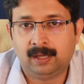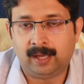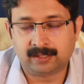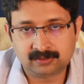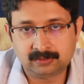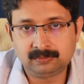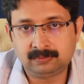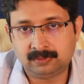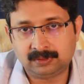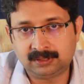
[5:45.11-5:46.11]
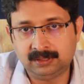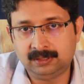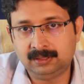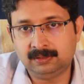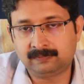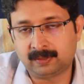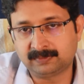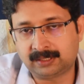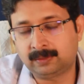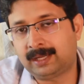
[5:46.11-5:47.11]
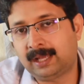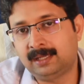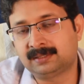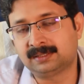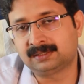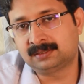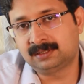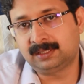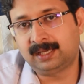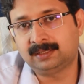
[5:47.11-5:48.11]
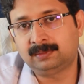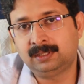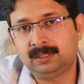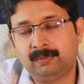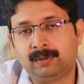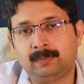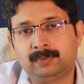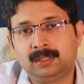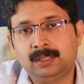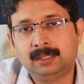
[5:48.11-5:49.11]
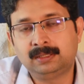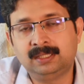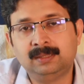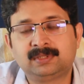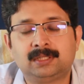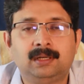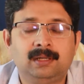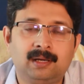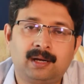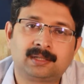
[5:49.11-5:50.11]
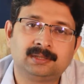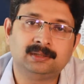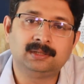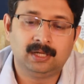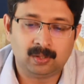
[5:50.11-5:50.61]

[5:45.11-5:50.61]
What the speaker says: And so, from psychoanalysis, she gradually developed theme-centered interaction,